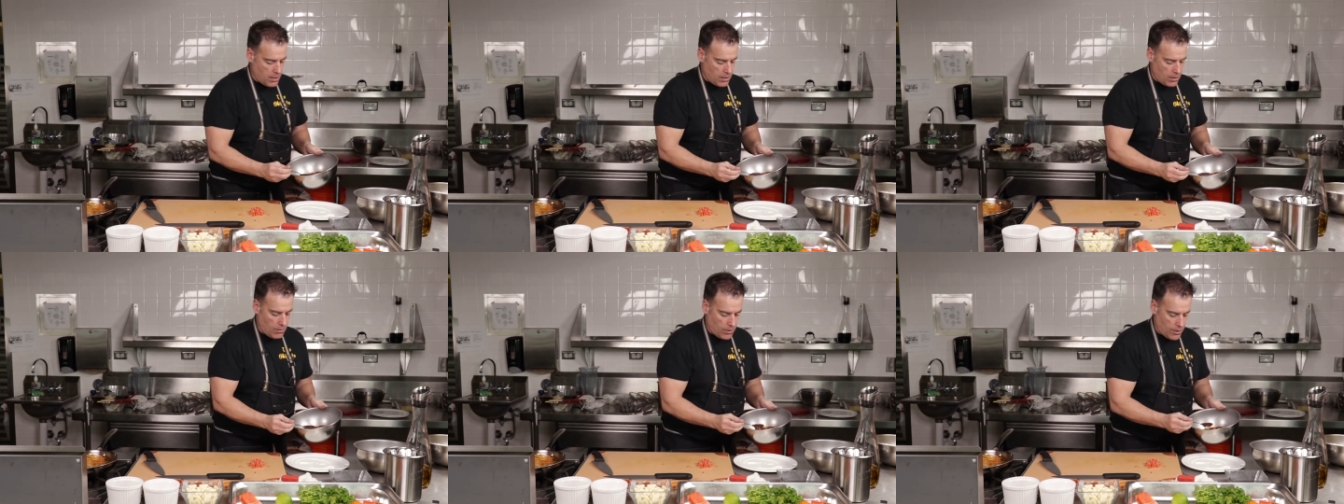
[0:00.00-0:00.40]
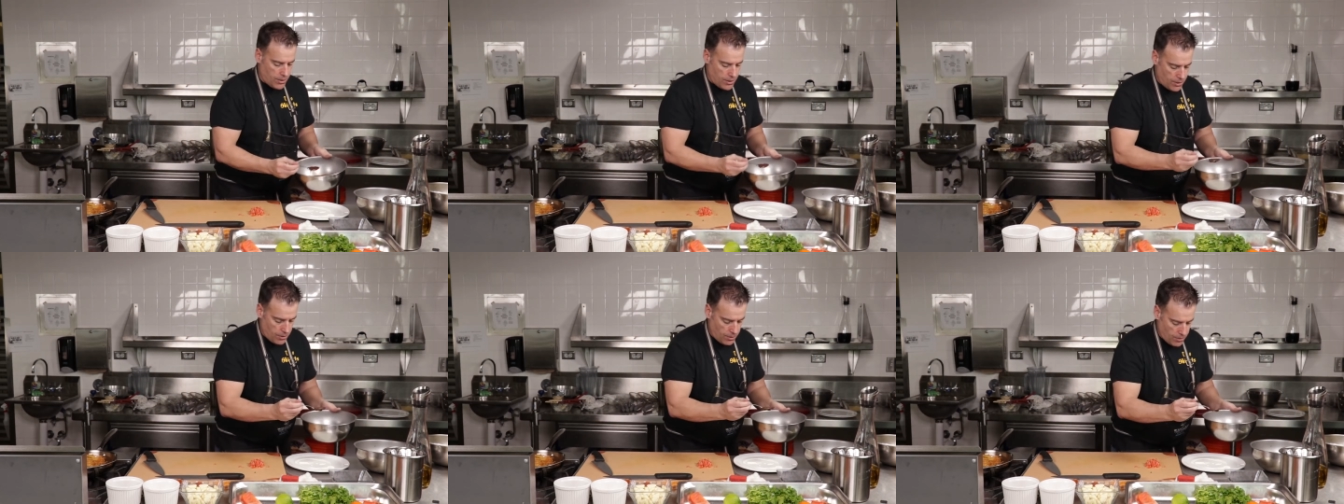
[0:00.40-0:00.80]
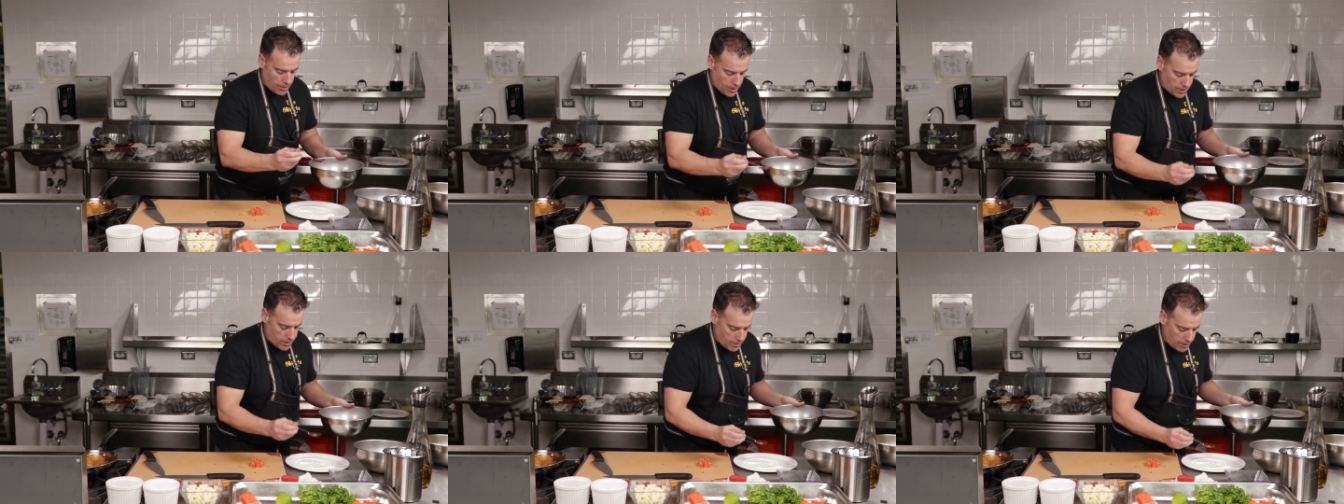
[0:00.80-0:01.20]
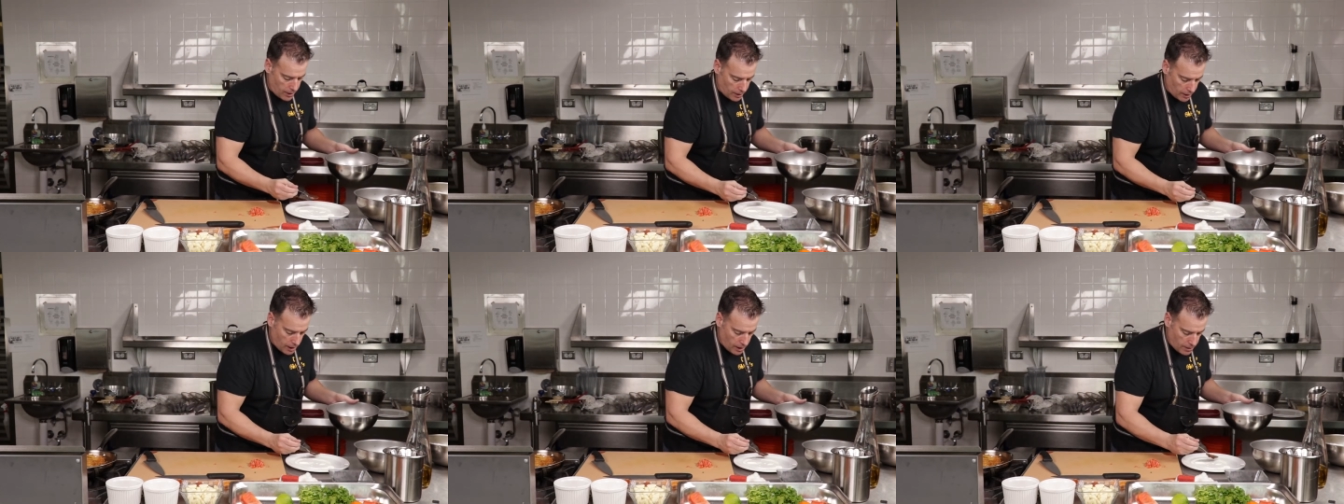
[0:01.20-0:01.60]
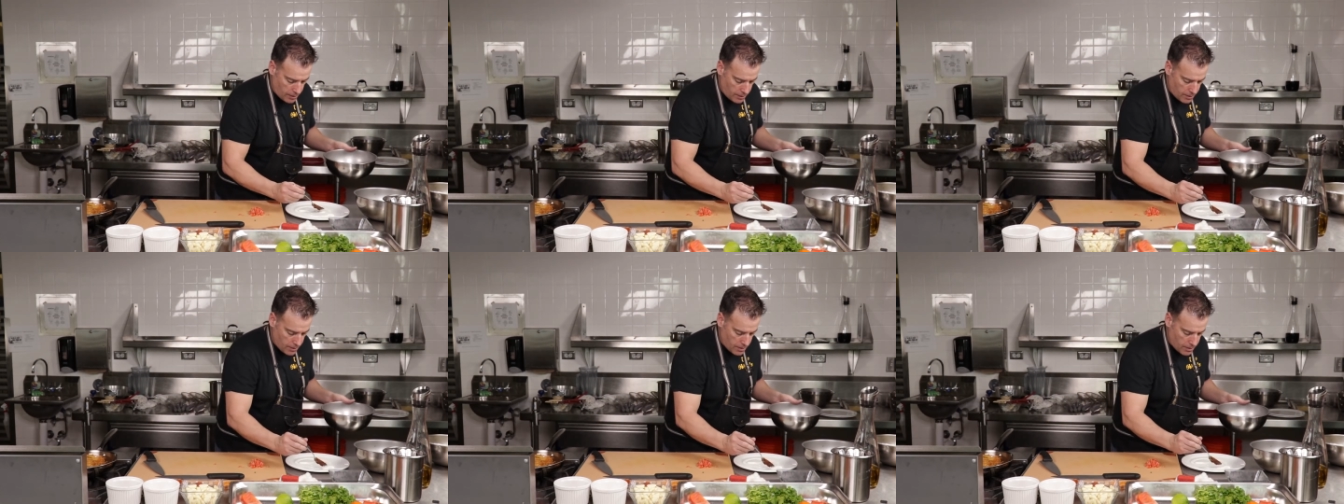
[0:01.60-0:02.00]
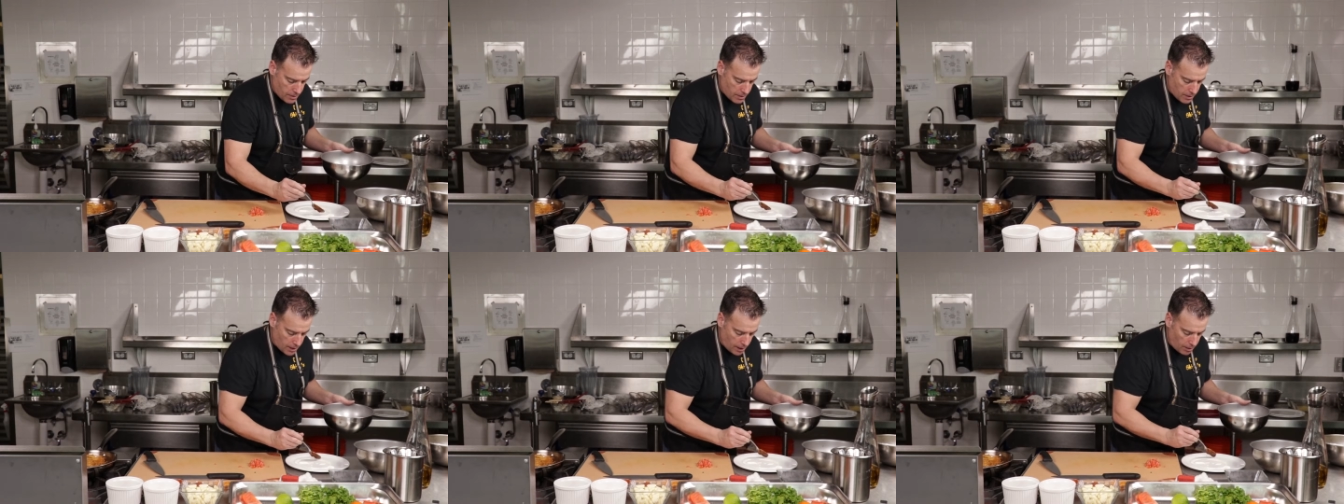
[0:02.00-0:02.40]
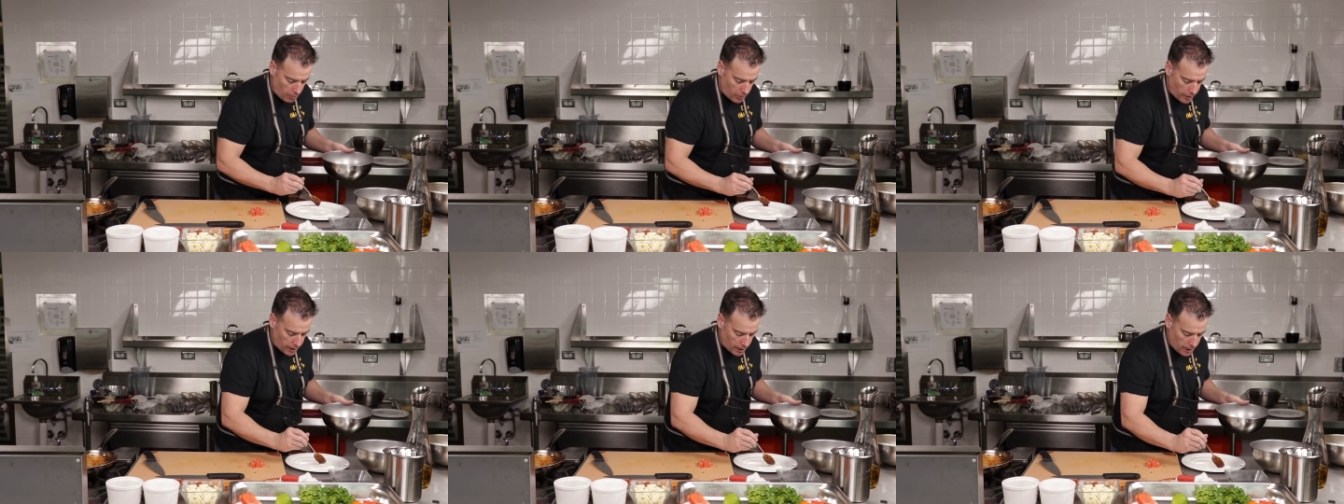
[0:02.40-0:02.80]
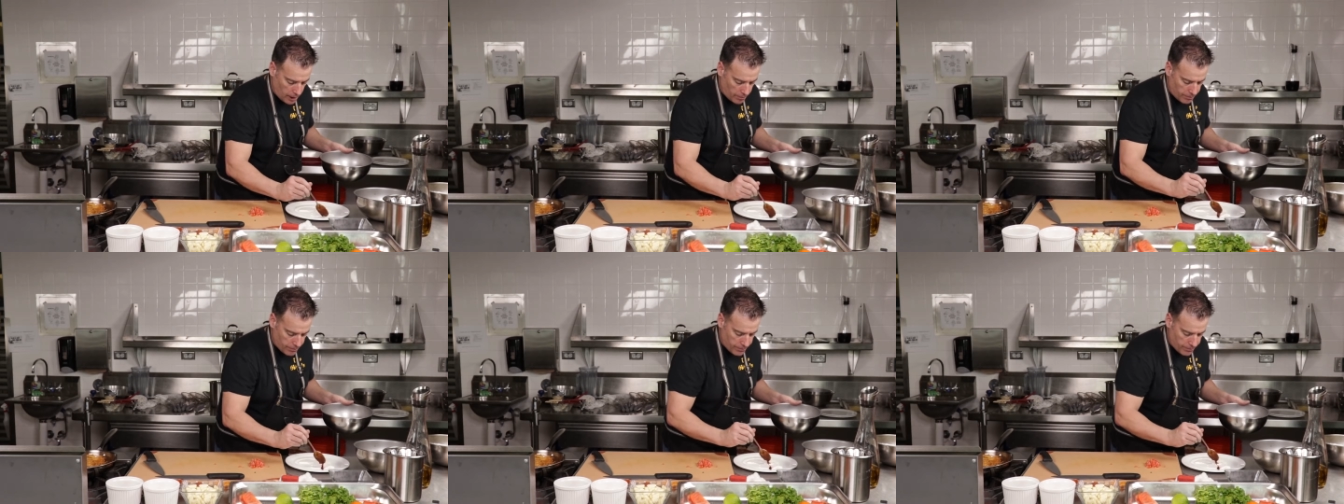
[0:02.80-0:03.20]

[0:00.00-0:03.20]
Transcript: Going to do a straight line, kind of break it up.